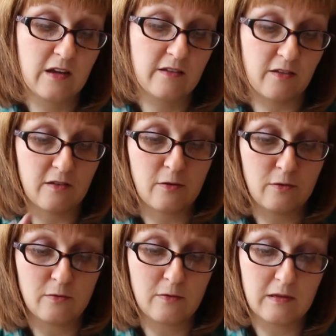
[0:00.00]
so
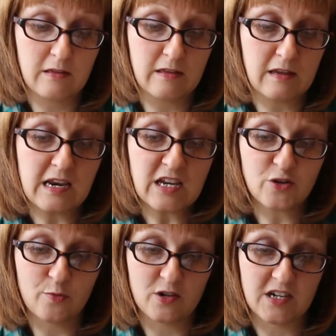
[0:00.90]
the
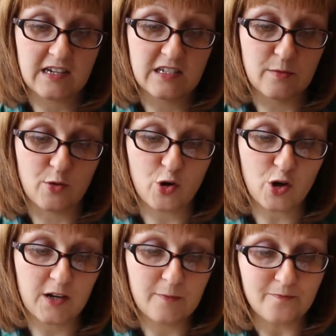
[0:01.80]
initial projects in the
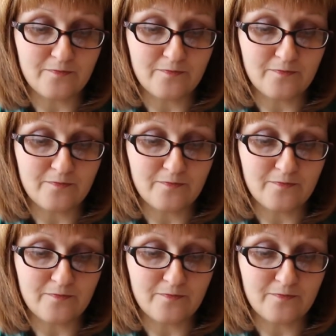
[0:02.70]
book